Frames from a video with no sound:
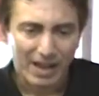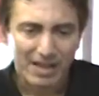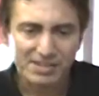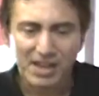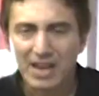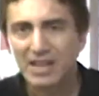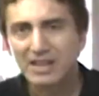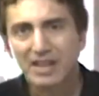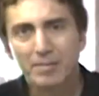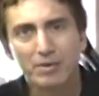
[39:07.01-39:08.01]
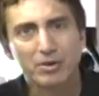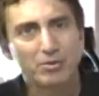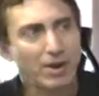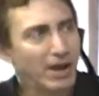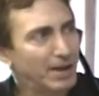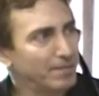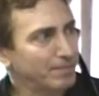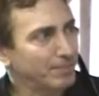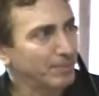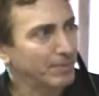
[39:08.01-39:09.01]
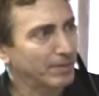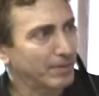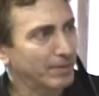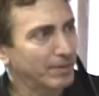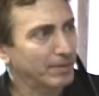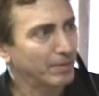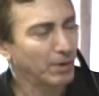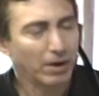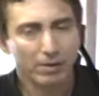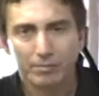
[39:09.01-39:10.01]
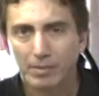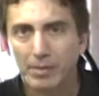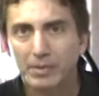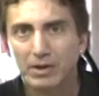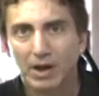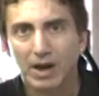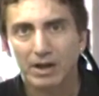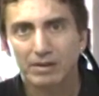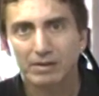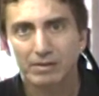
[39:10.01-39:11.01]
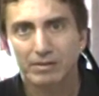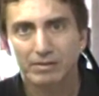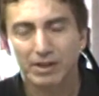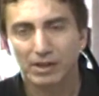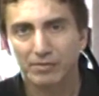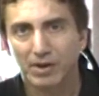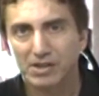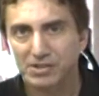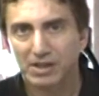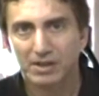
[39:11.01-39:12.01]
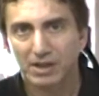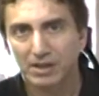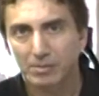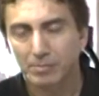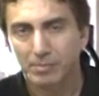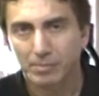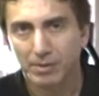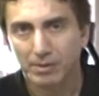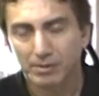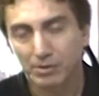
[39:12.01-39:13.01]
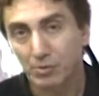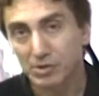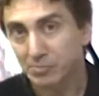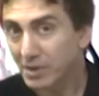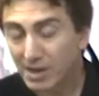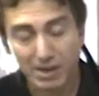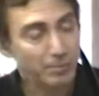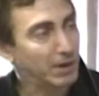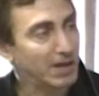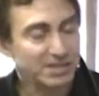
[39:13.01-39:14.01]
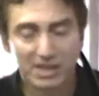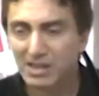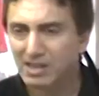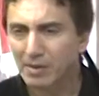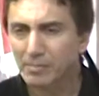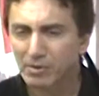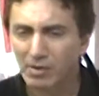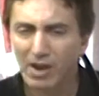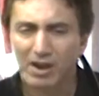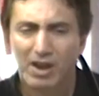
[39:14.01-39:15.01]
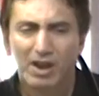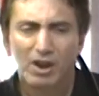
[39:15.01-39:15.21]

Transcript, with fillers: has any Democrat? Well, maybe not televised on, on the U.S. Uh, media, but has any Democrat